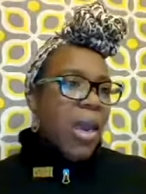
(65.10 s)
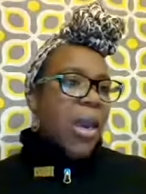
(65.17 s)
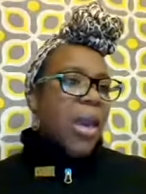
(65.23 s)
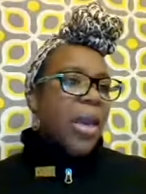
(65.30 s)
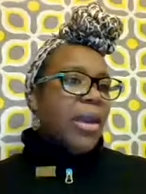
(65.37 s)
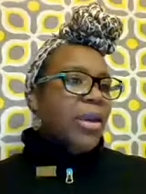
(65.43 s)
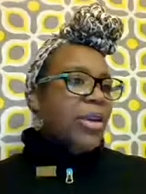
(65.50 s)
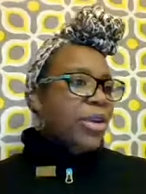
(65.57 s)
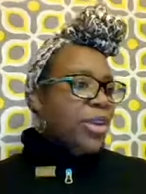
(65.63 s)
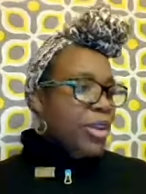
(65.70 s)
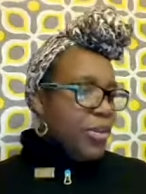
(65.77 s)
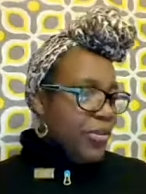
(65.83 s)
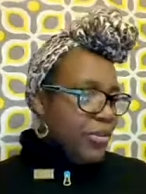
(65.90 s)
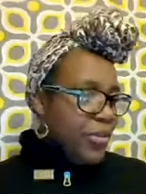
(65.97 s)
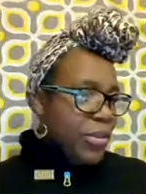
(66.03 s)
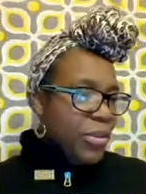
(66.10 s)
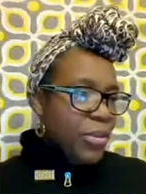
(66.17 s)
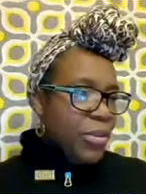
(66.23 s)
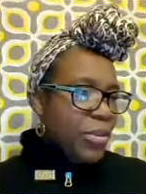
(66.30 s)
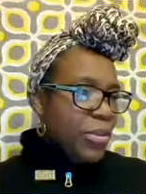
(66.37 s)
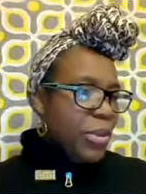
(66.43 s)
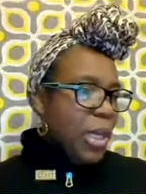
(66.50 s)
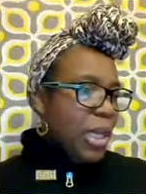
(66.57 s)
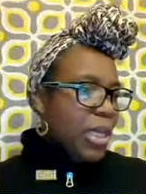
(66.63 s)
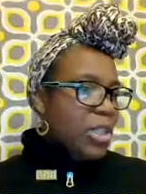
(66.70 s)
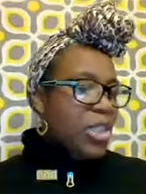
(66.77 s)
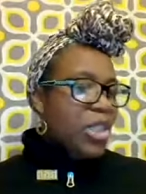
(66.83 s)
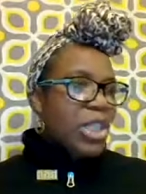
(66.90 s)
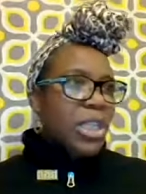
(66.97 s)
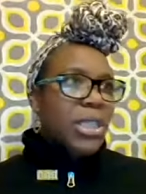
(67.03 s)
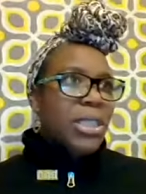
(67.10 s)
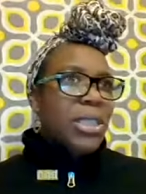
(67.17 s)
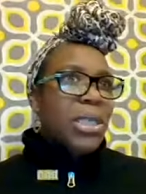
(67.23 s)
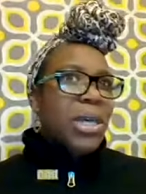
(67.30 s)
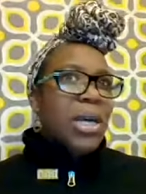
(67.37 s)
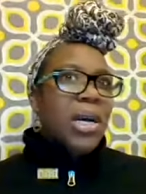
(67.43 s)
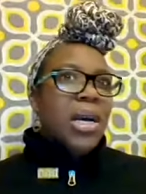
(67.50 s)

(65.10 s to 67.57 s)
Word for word: and good food and just